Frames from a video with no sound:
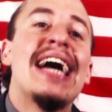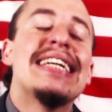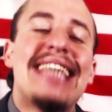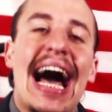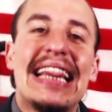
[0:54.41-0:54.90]

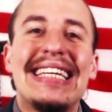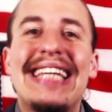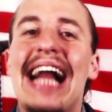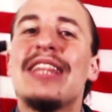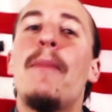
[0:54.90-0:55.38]
dollar
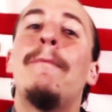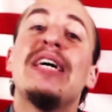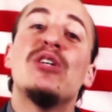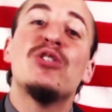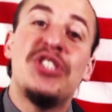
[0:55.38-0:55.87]

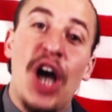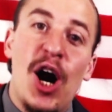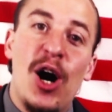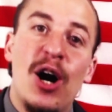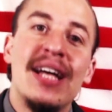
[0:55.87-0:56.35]
bills,
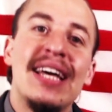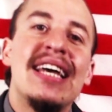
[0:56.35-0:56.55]
y'all."